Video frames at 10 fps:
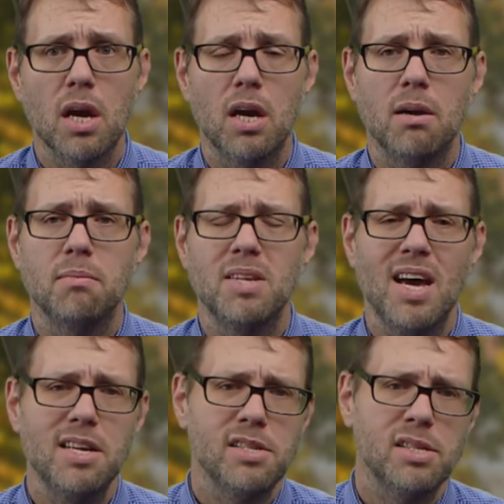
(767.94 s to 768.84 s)

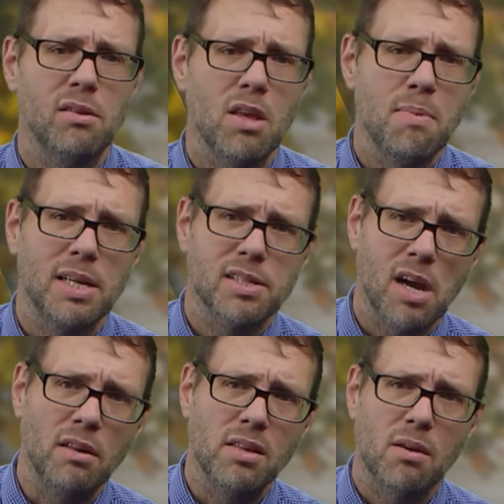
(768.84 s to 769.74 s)
Not necessarily about
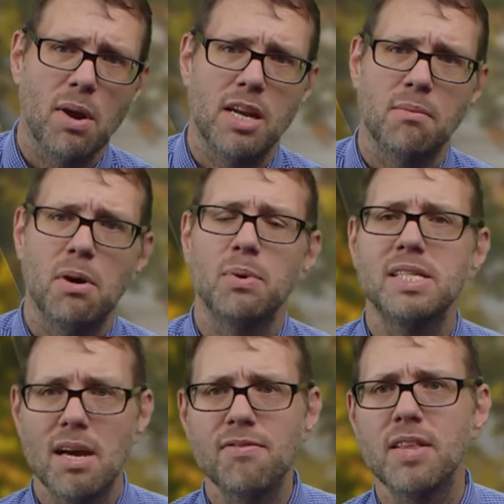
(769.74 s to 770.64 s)
scholarly writing, but we
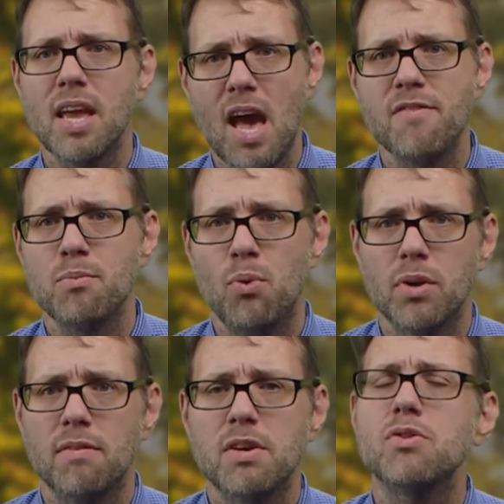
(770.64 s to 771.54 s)
definitely have a
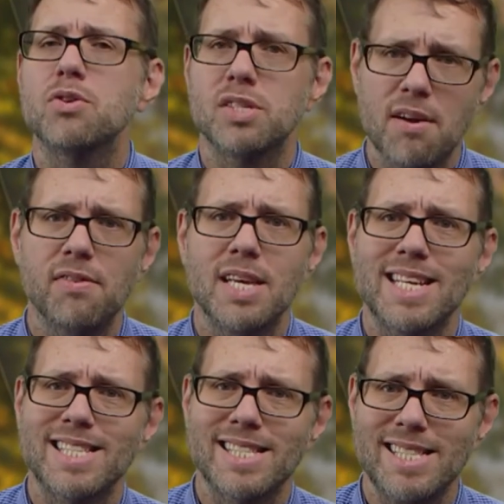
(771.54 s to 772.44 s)
point of view. There's definitely
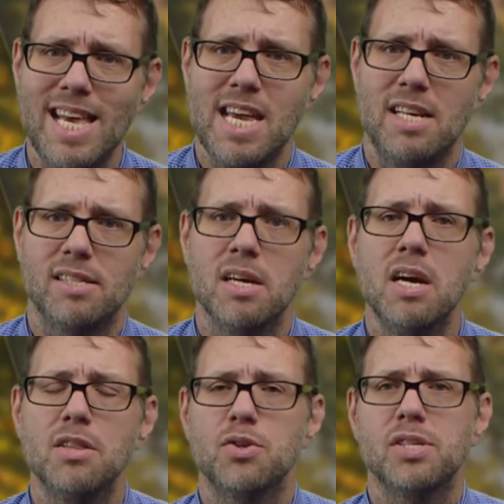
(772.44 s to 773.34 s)
a slant.
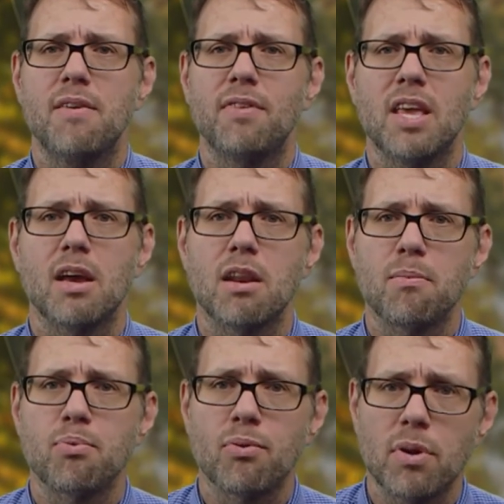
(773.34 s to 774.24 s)
There's definitely an
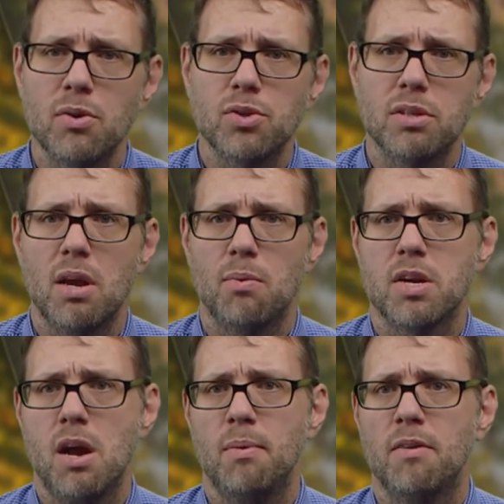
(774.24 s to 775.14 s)
approach that we're
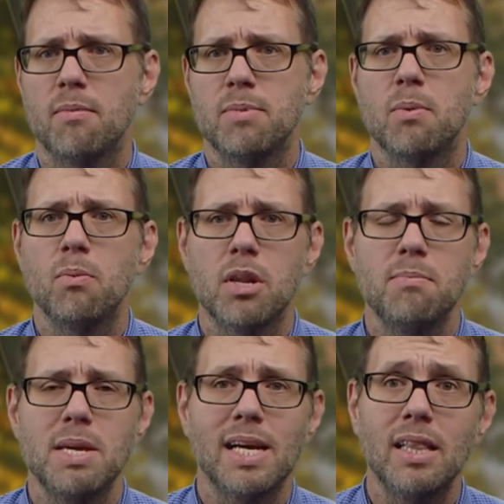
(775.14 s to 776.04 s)
coming from that we want to
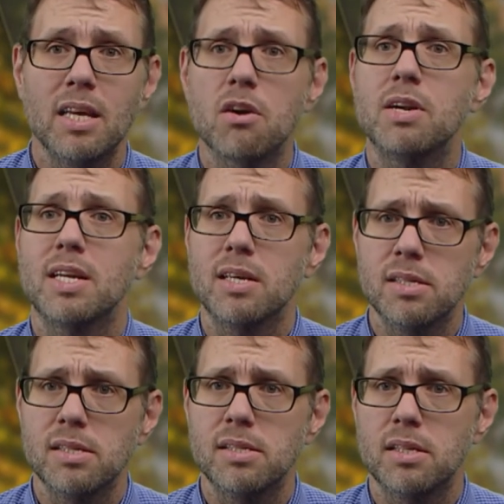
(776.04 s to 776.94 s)
be clear and
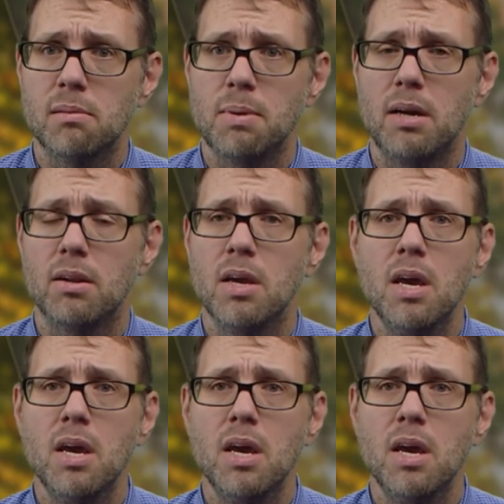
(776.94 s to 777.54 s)
consistent about